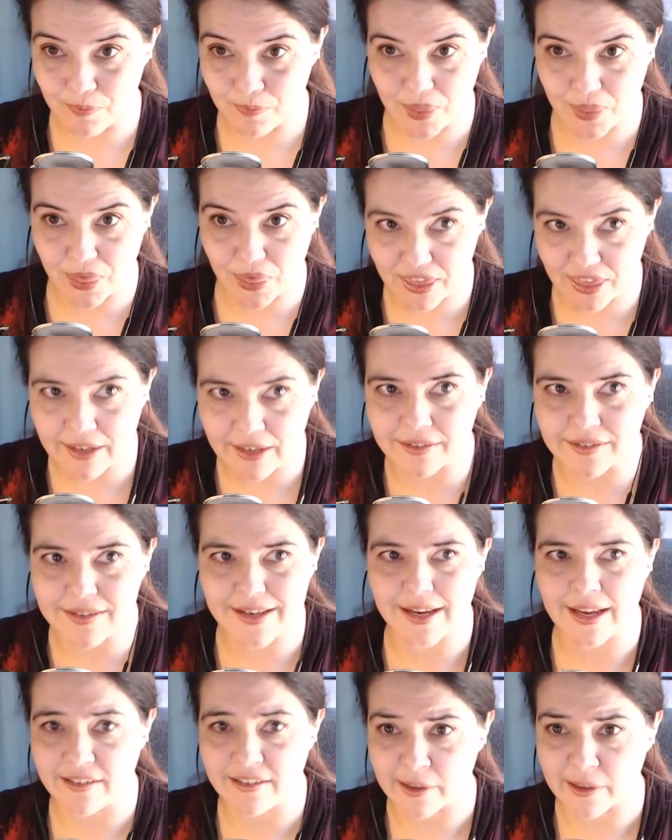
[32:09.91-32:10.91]
things that
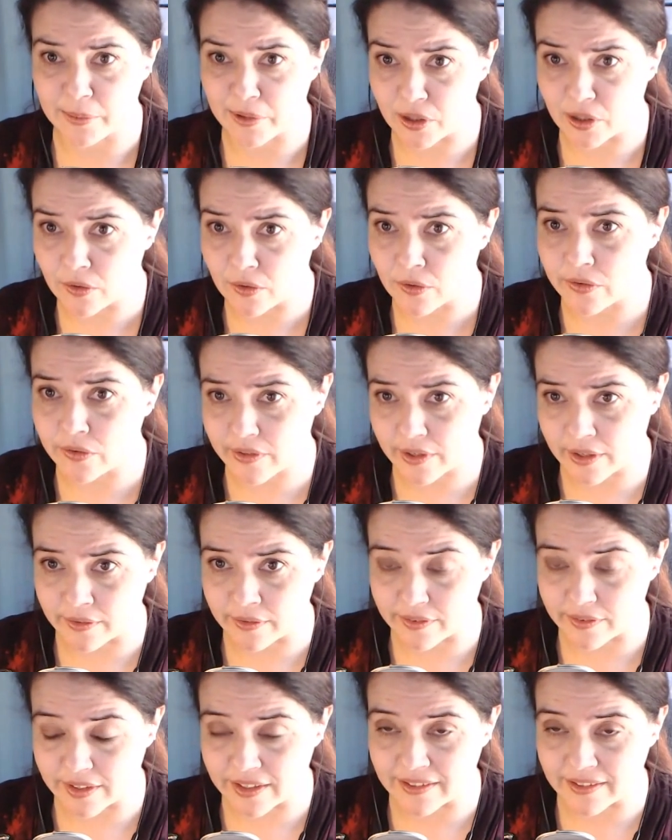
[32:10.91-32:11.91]
gets abused
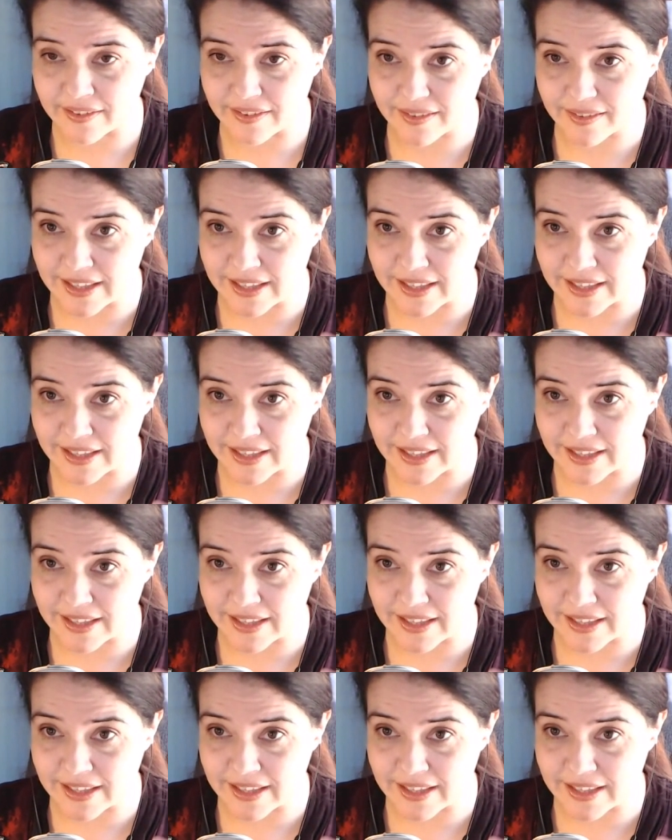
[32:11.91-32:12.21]
is is